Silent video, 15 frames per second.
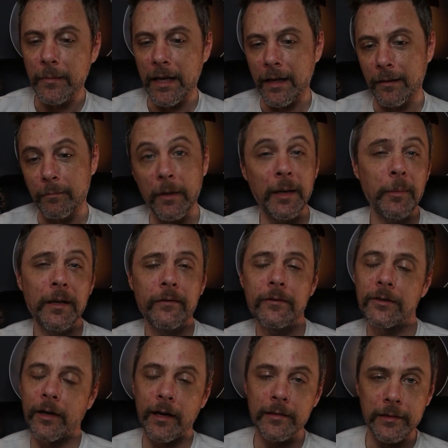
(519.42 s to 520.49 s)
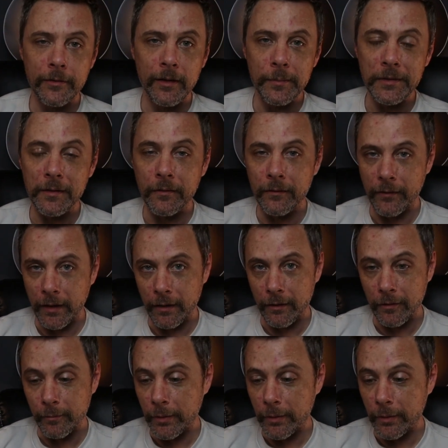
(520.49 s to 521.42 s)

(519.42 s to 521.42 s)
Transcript: and maybe even transcripts of the video.